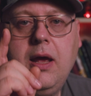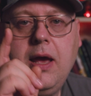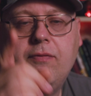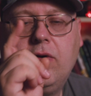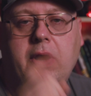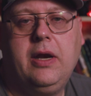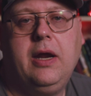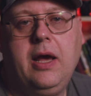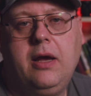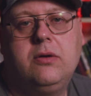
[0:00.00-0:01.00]
Have a great
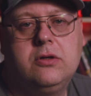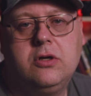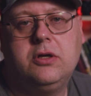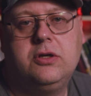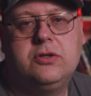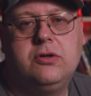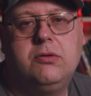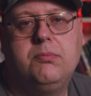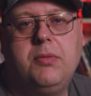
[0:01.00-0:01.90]
day. Talk to you soon.